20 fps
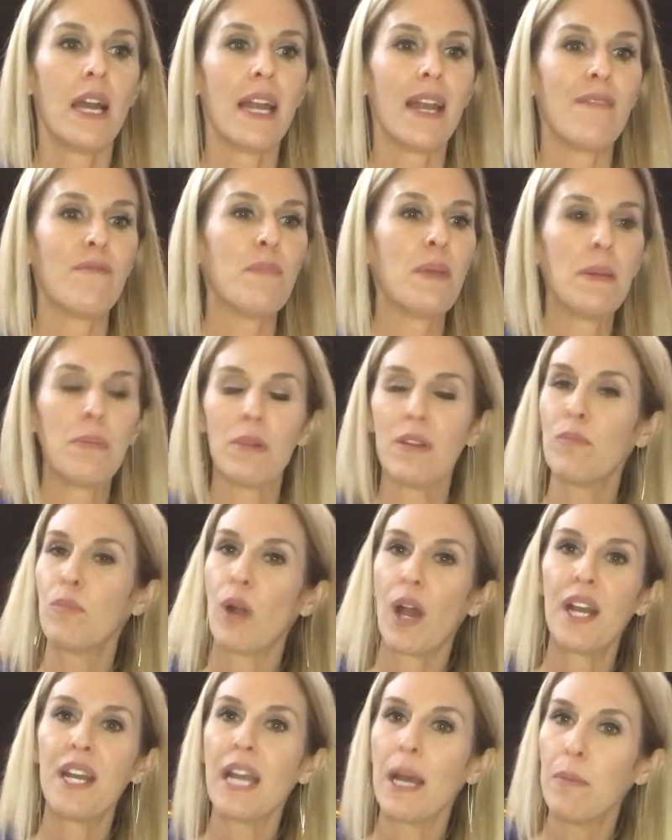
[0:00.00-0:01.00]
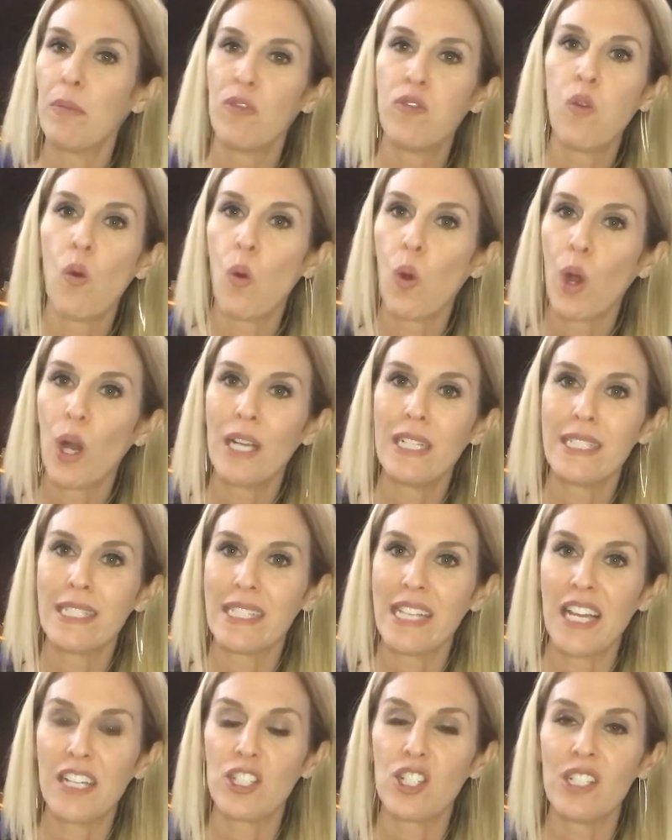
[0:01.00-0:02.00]
and if people have brought it up before in
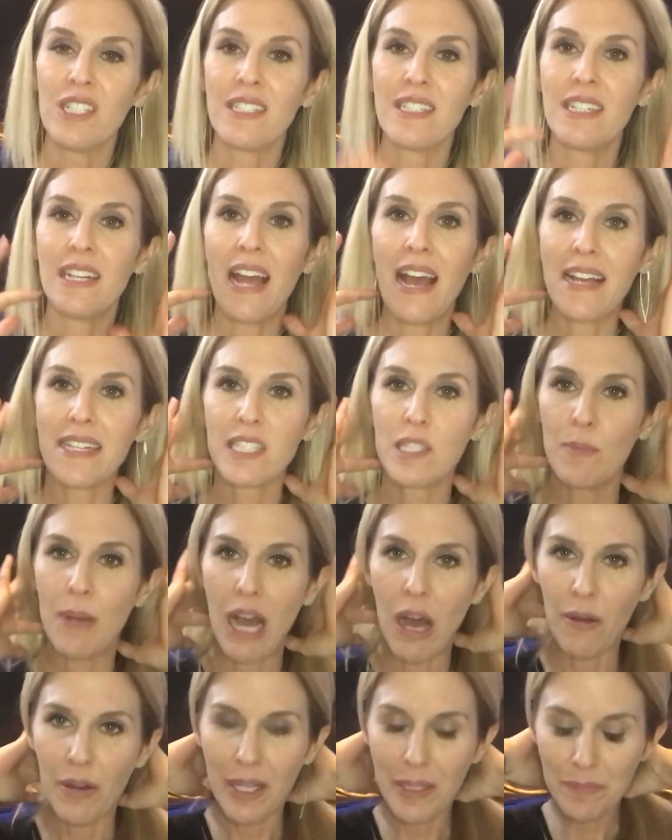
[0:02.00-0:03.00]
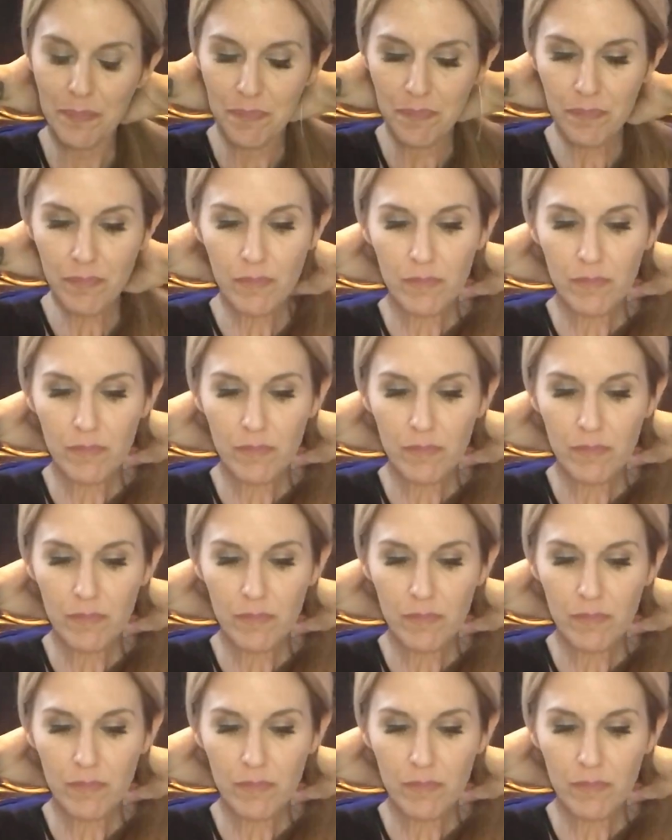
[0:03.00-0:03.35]
sessions and asked about it,